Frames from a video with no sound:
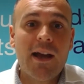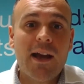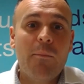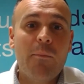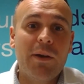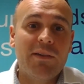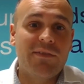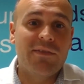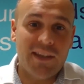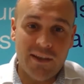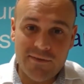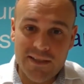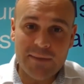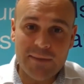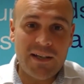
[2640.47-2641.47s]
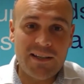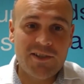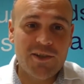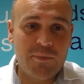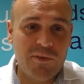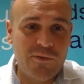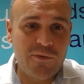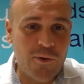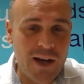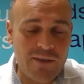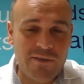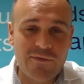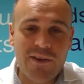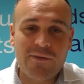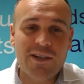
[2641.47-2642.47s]
but if I don't speak to you before, have
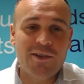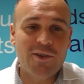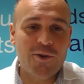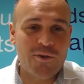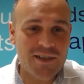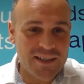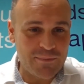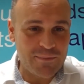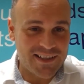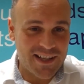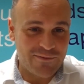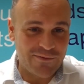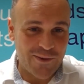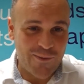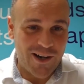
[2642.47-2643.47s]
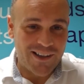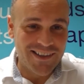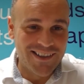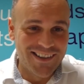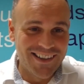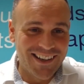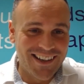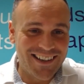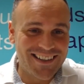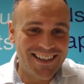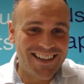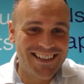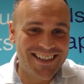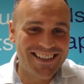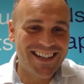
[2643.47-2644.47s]
a very good Christmas, everyone.
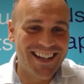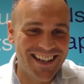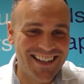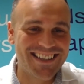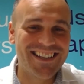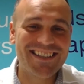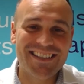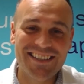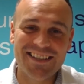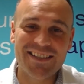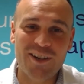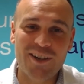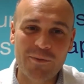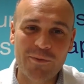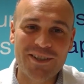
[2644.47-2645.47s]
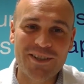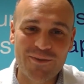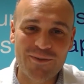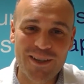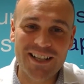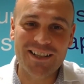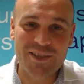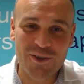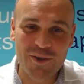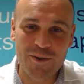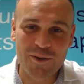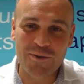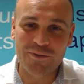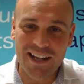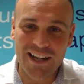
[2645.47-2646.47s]
This is a time we should really enjoy
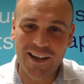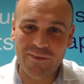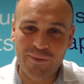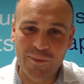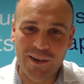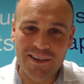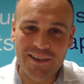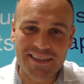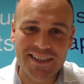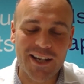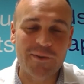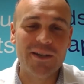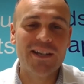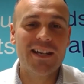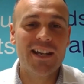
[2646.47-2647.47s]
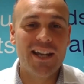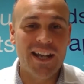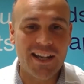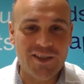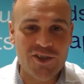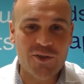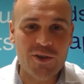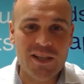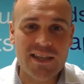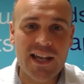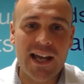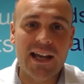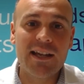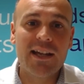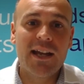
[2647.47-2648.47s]
with our loved ones. So enjoy
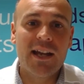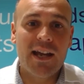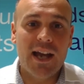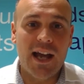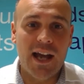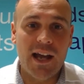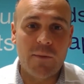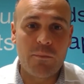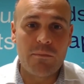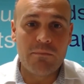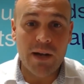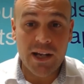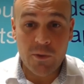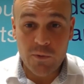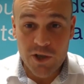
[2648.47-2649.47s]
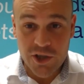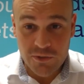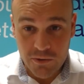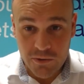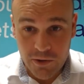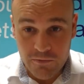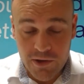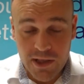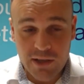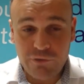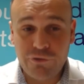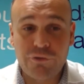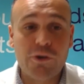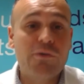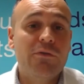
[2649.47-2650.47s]
that. May I wish you all a really
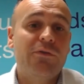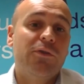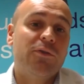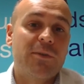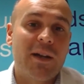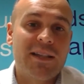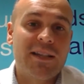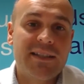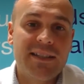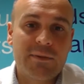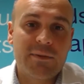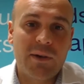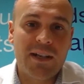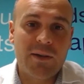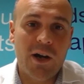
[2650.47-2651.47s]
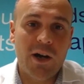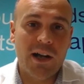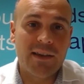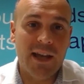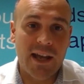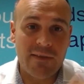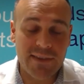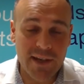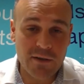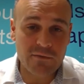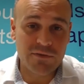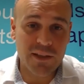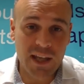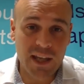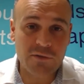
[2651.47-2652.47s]
fruitful 2021. And don't
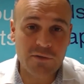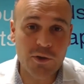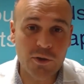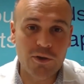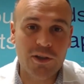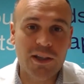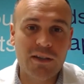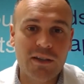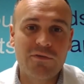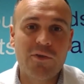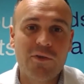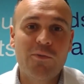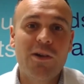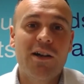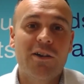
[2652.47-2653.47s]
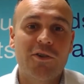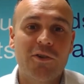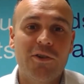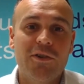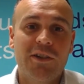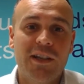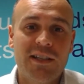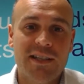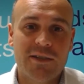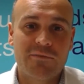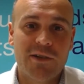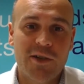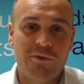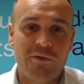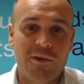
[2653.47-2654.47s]
forget, if you're looking for work or looking to
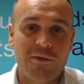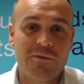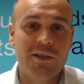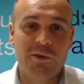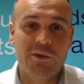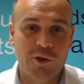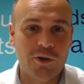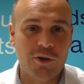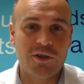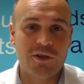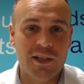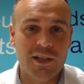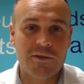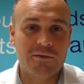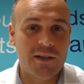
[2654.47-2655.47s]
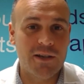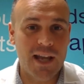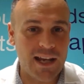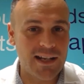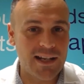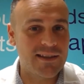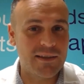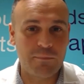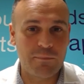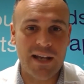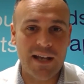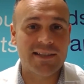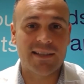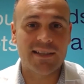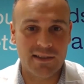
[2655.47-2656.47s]
recruit, you couldn't do anything
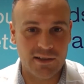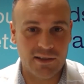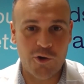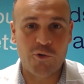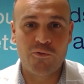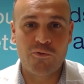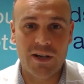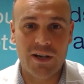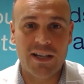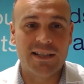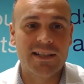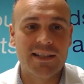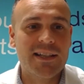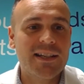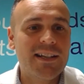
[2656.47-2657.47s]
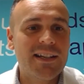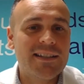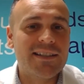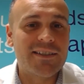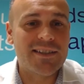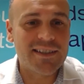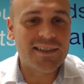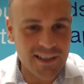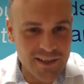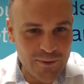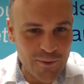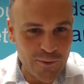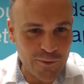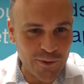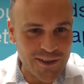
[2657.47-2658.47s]
better than call Reed. So thank you
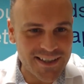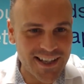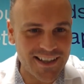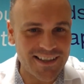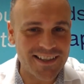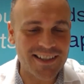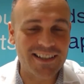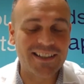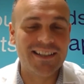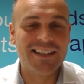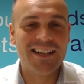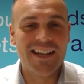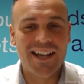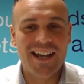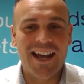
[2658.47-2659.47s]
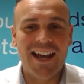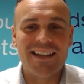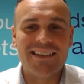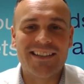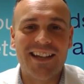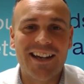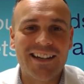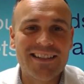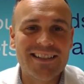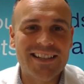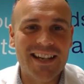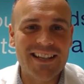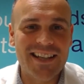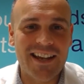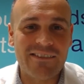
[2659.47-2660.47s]
all for attending, and
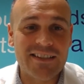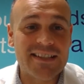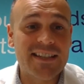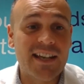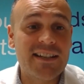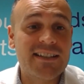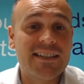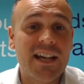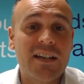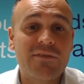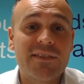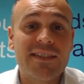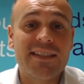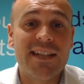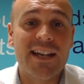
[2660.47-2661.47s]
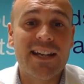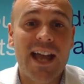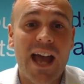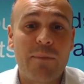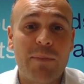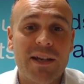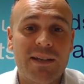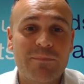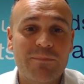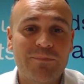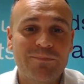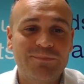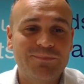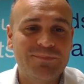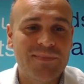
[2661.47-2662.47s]
take care and stay safe and stay happy.
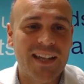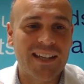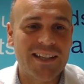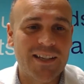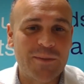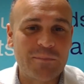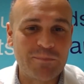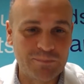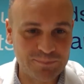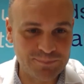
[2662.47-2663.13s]
Thank you.